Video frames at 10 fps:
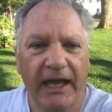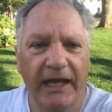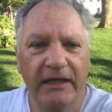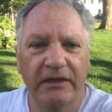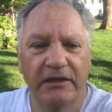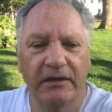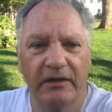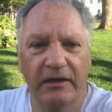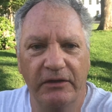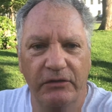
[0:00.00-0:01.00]
And
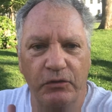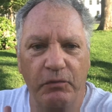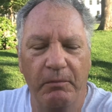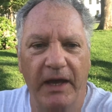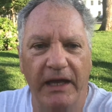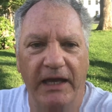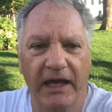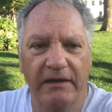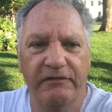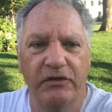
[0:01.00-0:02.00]
you may
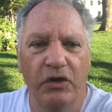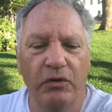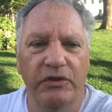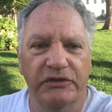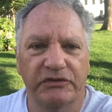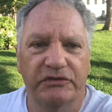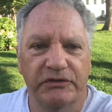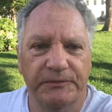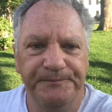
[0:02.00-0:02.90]
have noticed